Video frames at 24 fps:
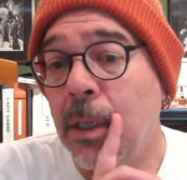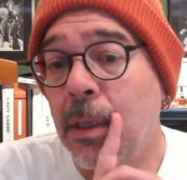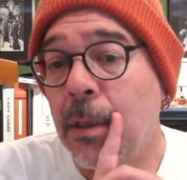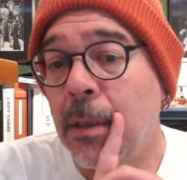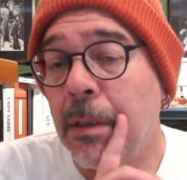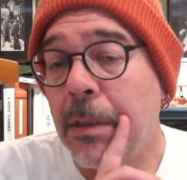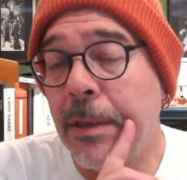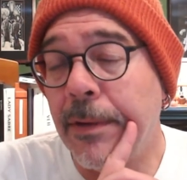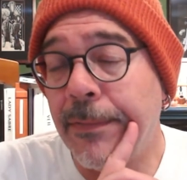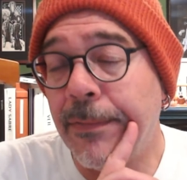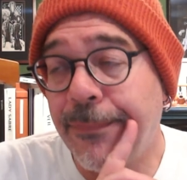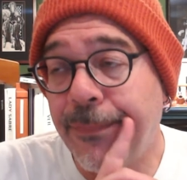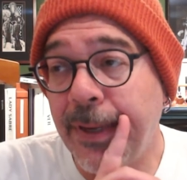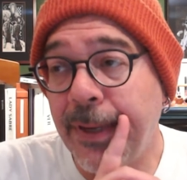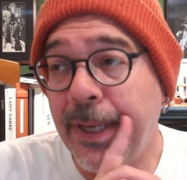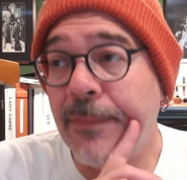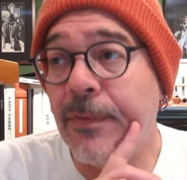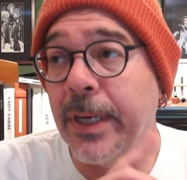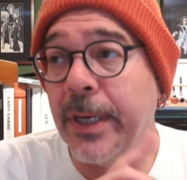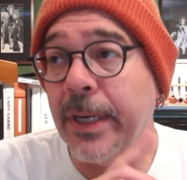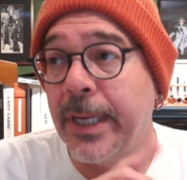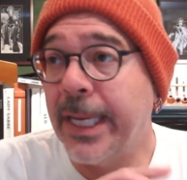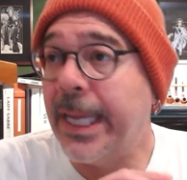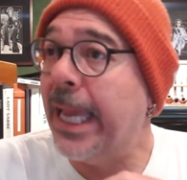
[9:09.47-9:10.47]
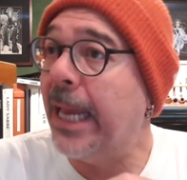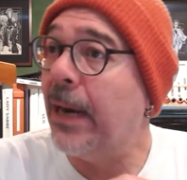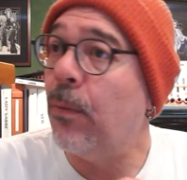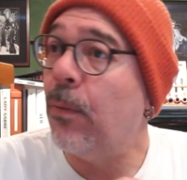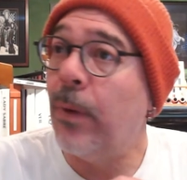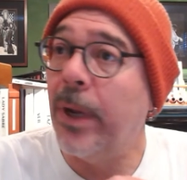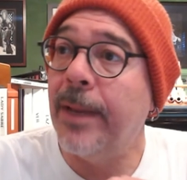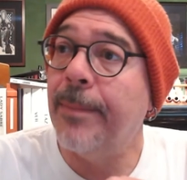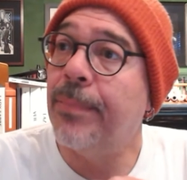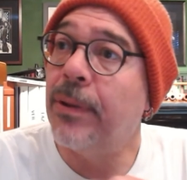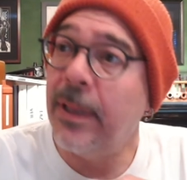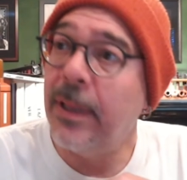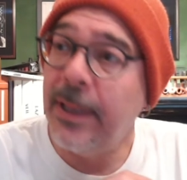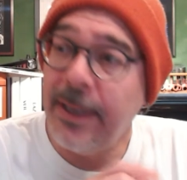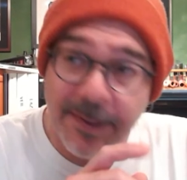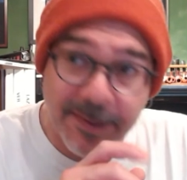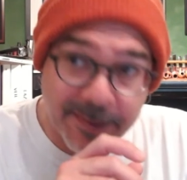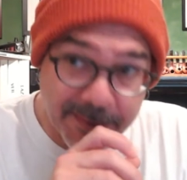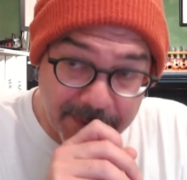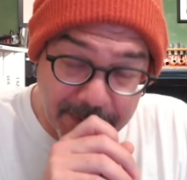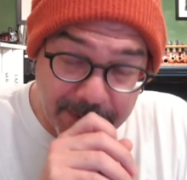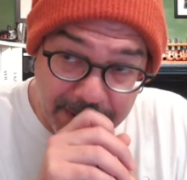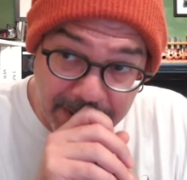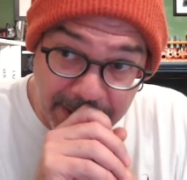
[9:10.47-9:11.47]
their favorite getaway
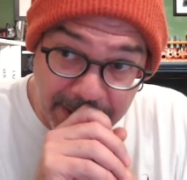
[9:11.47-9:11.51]
place.